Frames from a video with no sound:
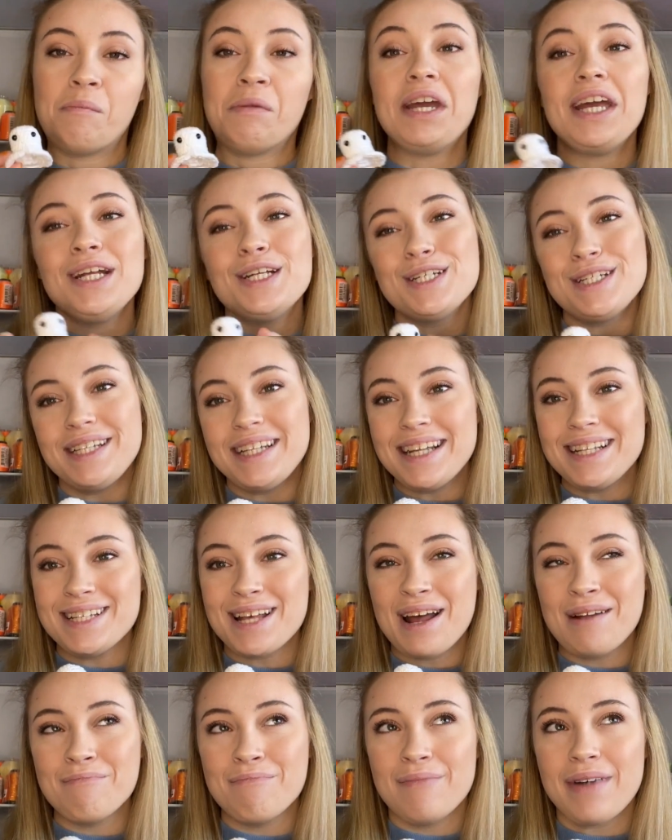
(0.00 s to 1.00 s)
He just sits
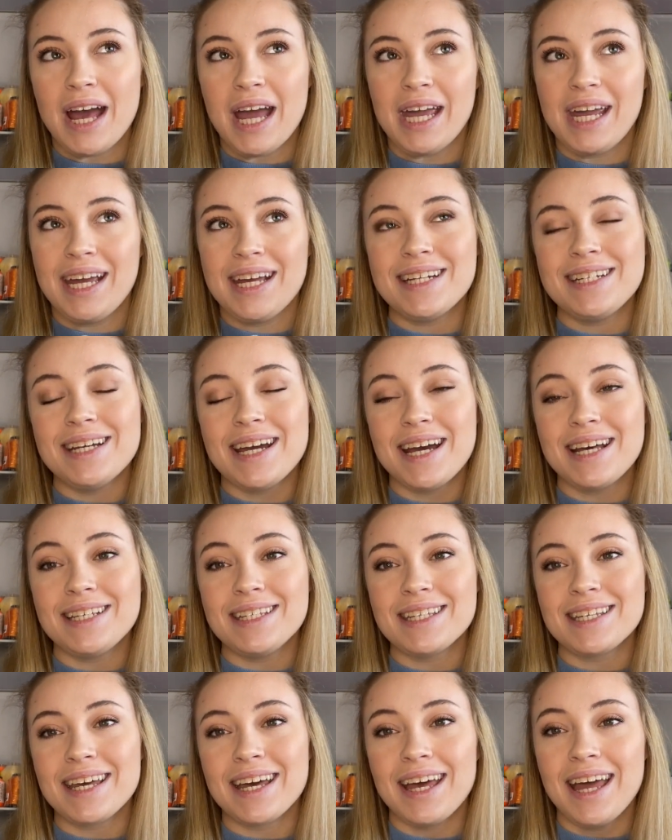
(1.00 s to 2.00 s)
on my
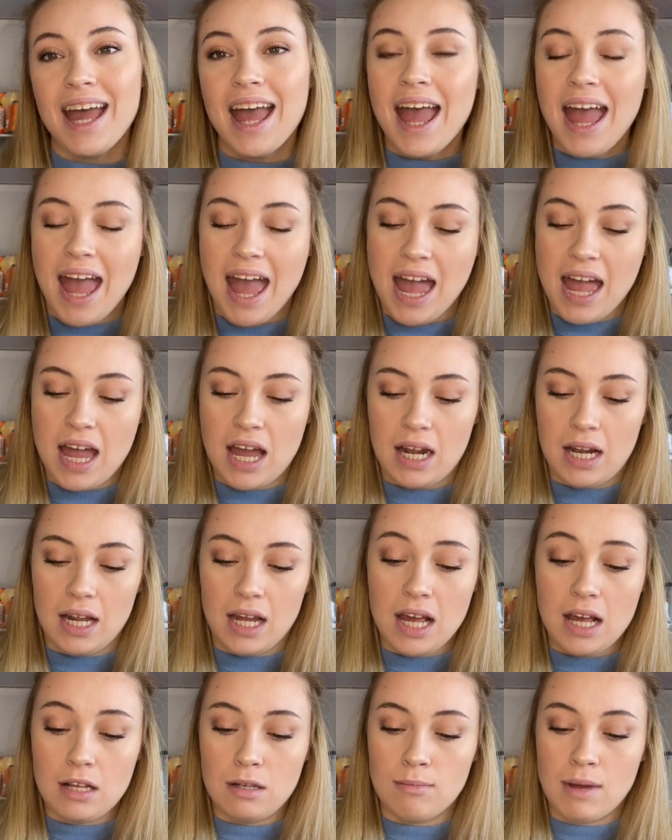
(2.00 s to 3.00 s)
desk, and
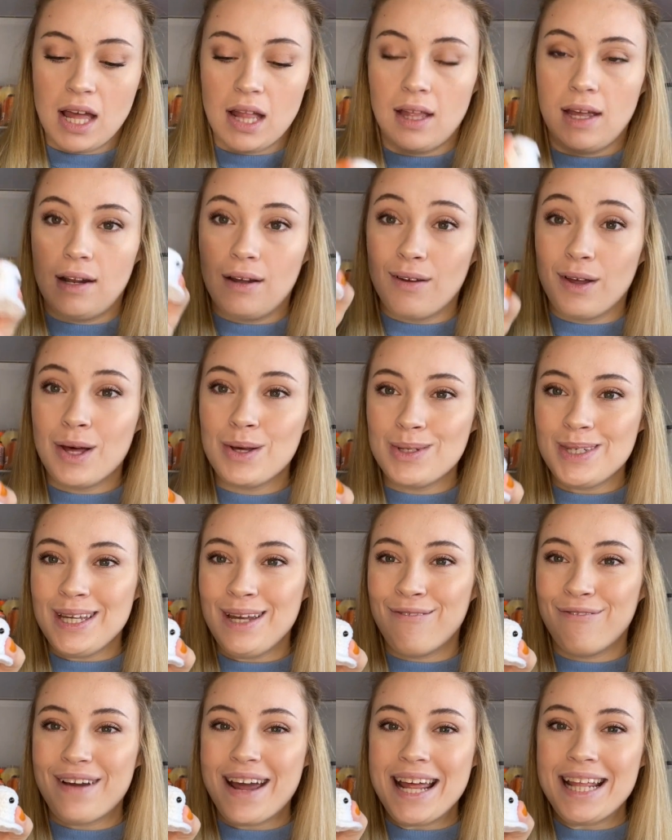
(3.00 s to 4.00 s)
he's my little
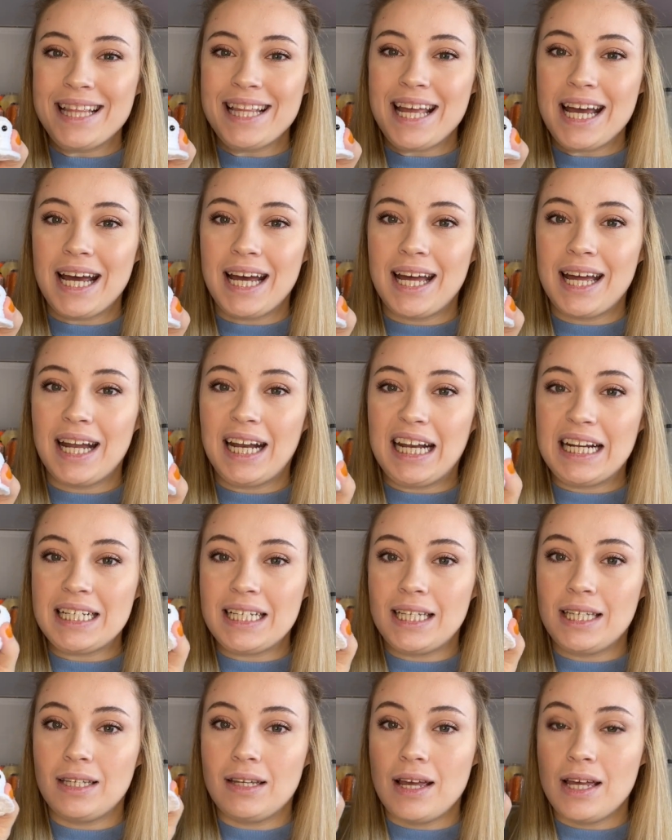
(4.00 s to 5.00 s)
ghosty friend that
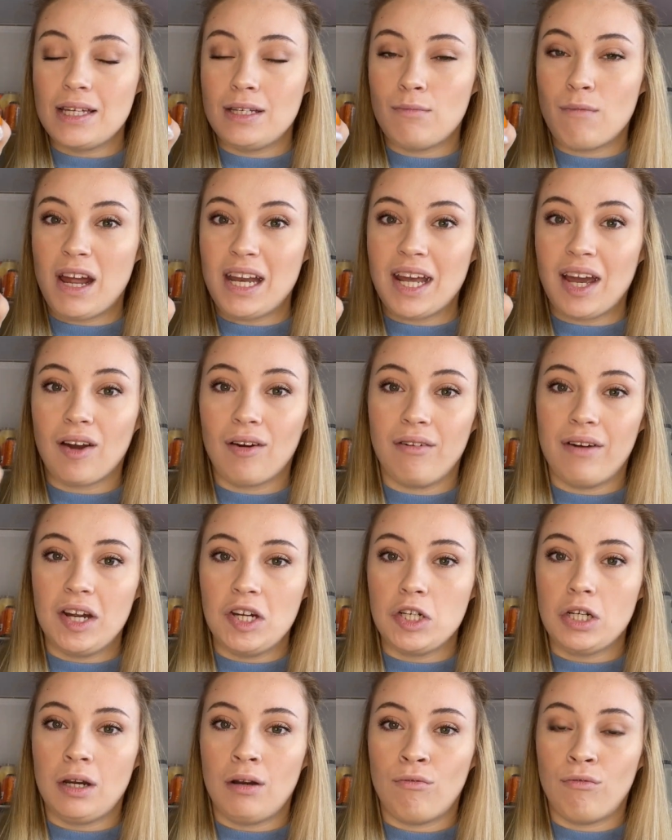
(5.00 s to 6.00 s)
is my
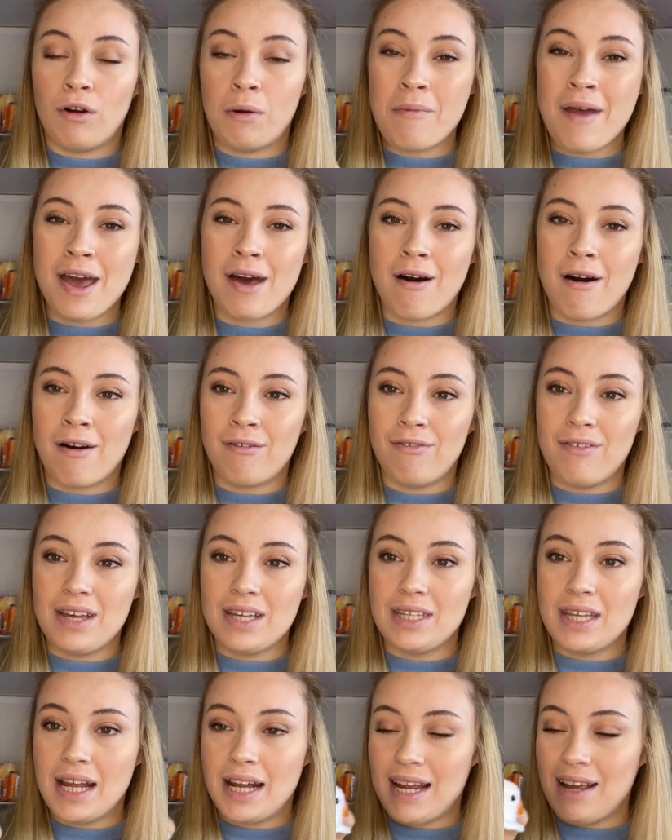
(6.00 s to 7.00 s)
decoration for my
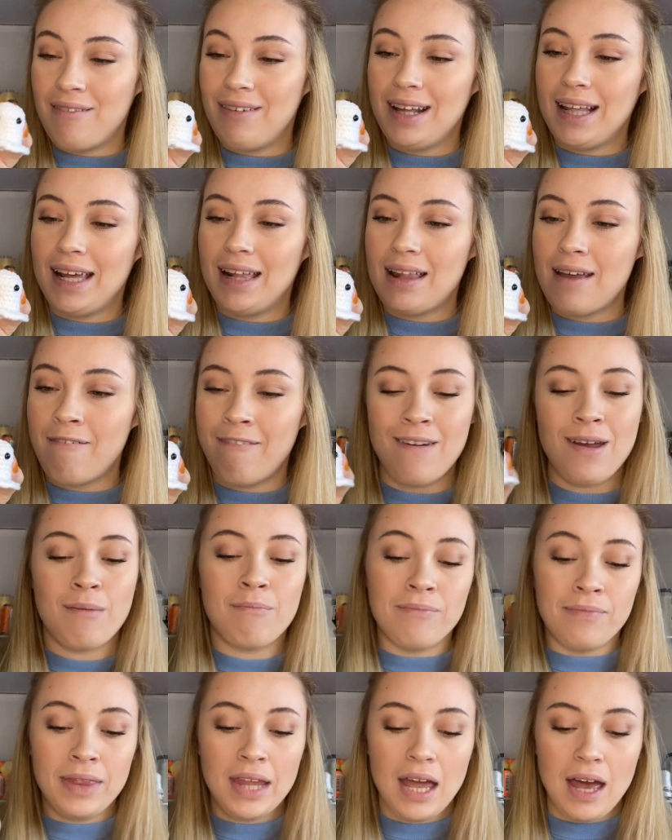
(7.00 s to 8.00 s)
office, and I really love
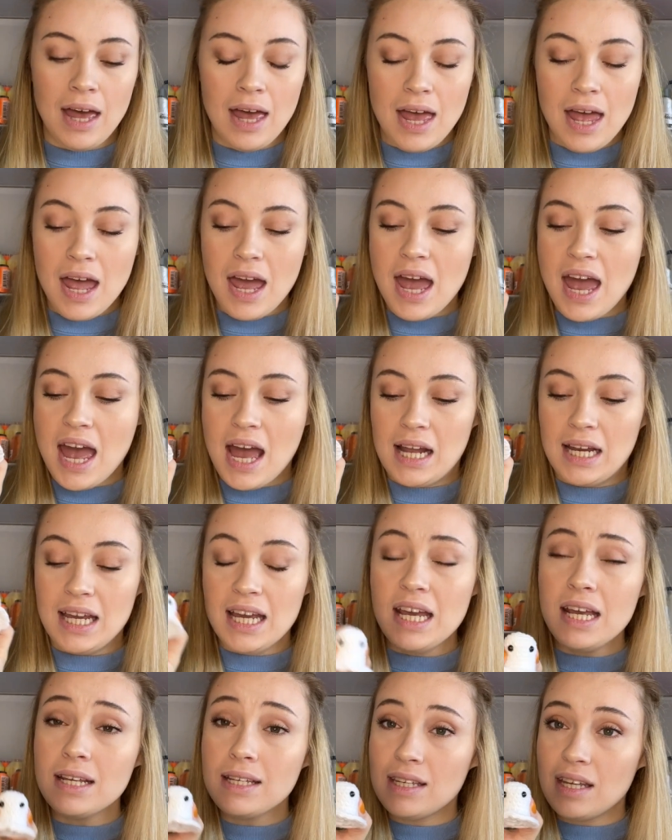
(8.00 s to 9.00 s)
him. And
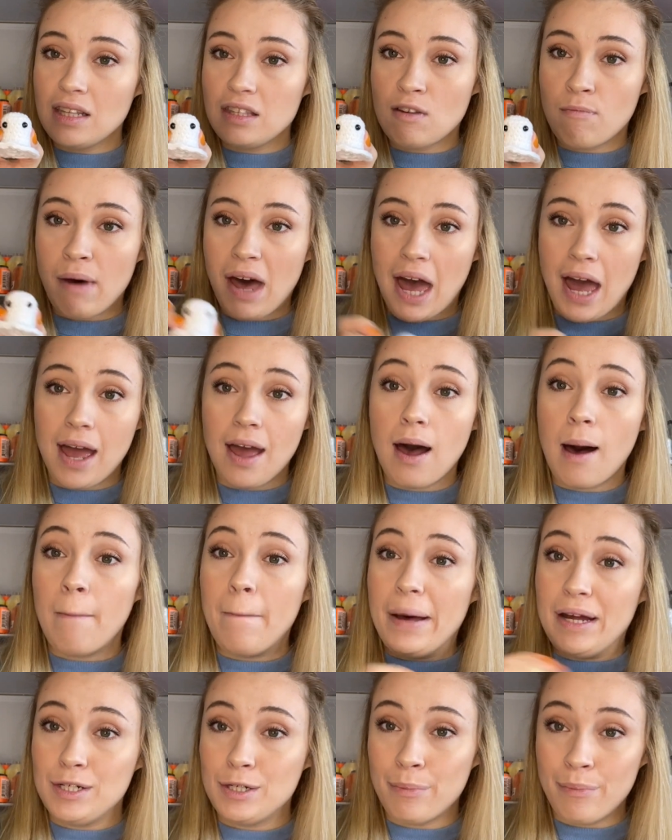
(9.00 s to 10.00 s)
he sits by a
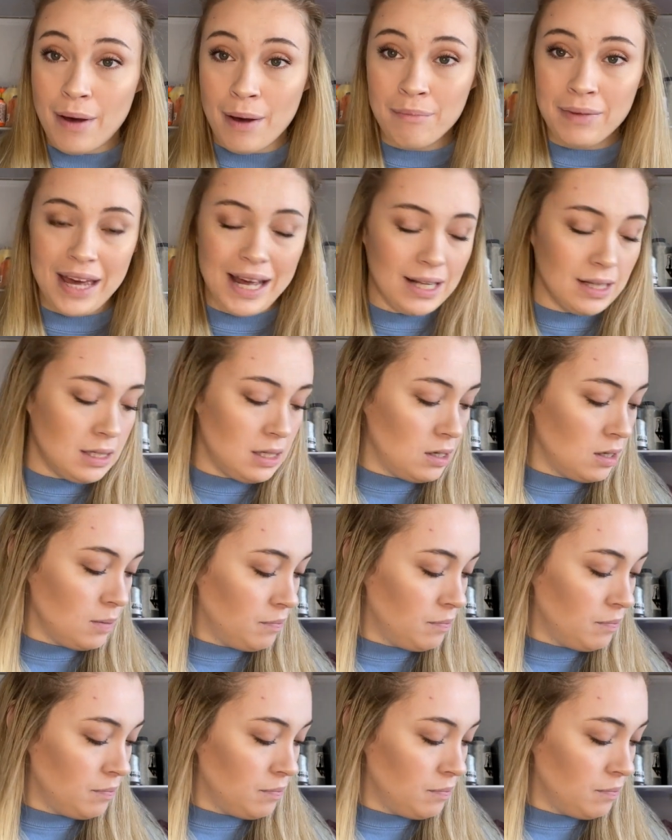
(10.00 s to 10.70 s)
bunch of pumpkins.